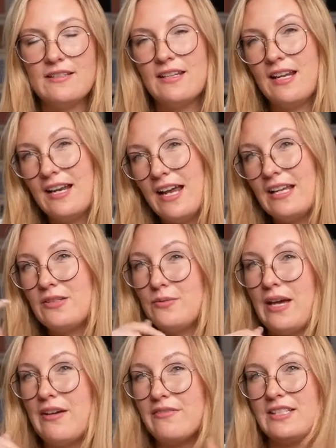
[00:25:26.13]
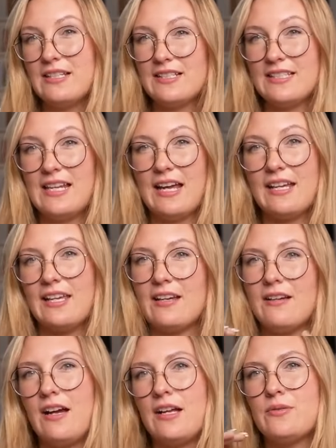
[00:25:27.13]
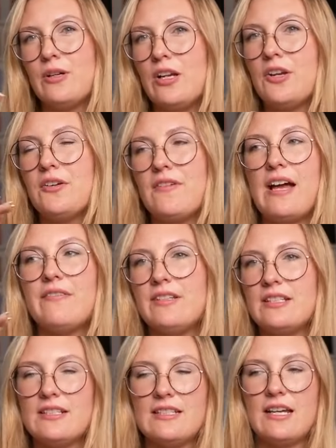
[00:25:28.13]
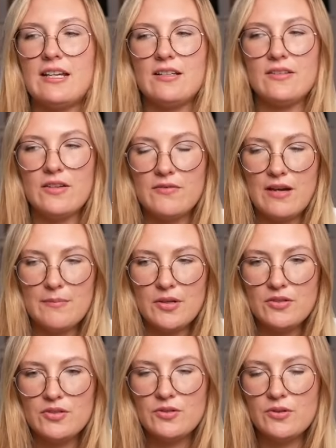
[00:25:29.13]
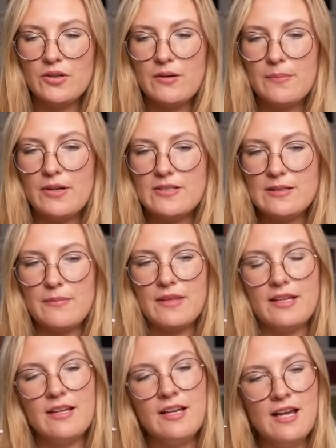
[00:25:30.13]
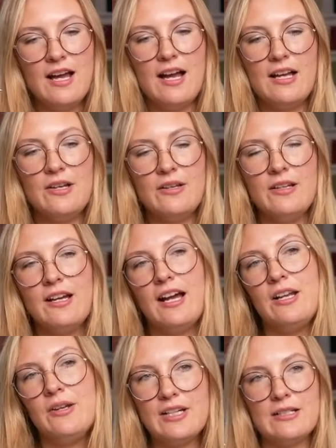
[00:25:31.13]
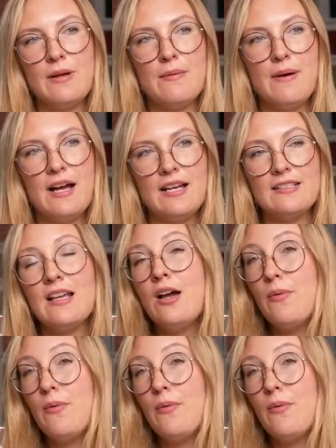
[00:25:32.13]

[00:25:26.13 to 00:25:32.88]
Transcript: And then I do evidence stacking. I do a lot of evidence stacking. So if I'm not sure about something, I, I look at my past.